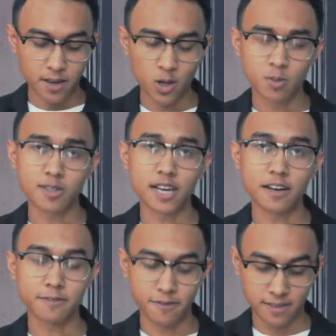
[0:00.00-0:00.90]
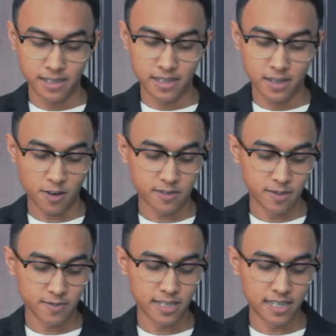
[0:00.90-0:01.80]
almost half of
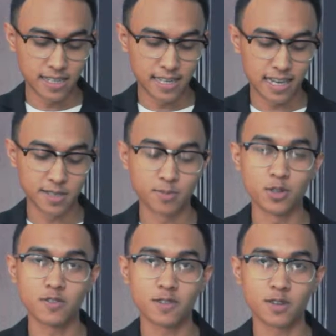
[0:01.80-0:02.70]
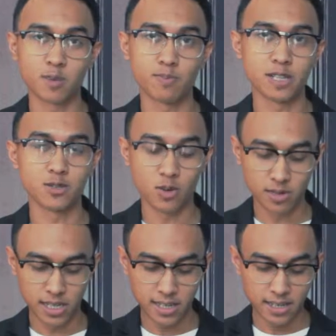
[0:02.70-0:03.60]
them said it has improved, compared to
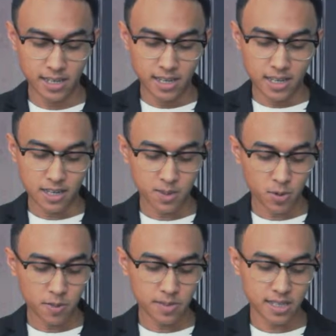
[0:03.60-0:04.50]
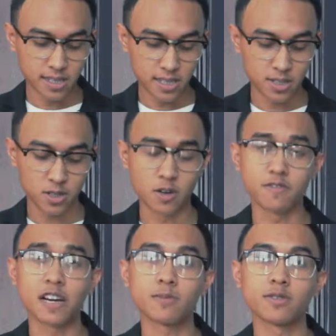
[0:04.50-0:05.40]
only a small percentage of
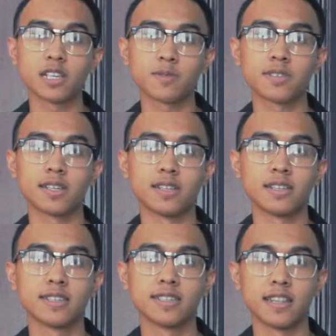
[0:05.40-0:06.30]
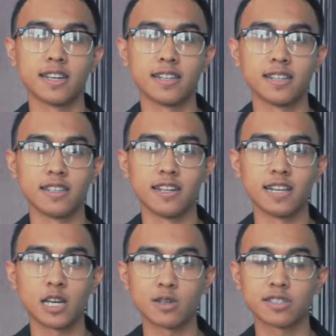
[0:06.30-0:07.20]
5.6% said that their
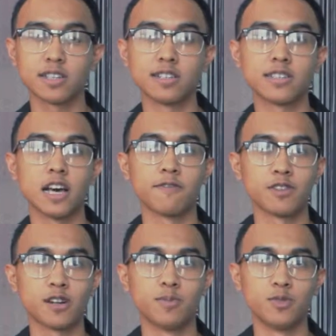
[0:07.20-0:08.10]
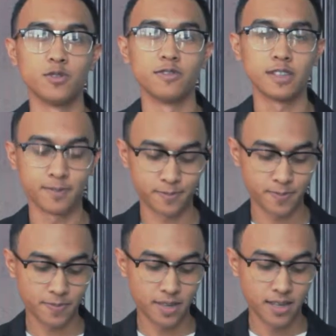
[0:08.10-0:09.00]
language skills have not improved.
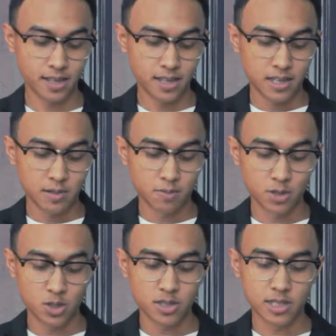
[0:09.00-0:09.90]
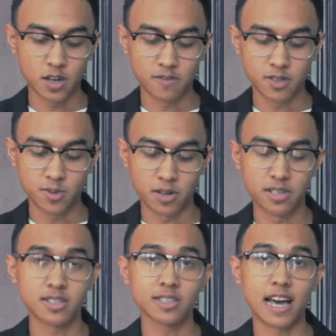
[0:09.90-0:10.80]
Majority of the
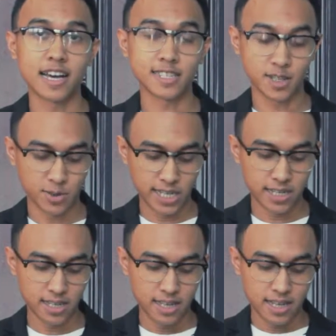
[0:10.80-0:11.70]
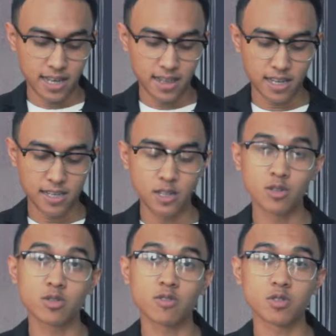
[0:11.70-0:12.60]
respondents has agreed that the
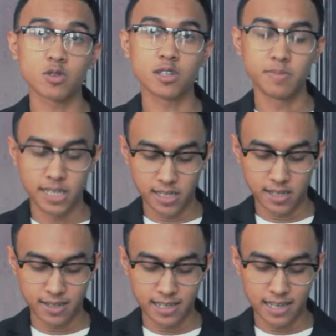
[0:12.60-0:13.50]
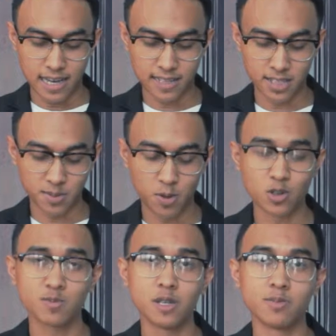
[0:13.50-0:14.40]
use of social media has
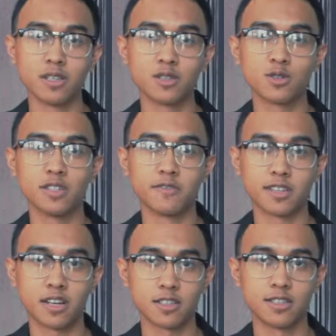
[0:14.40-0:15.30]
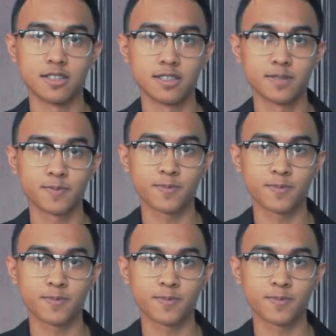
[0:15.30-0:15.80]
exposed people to different cultures.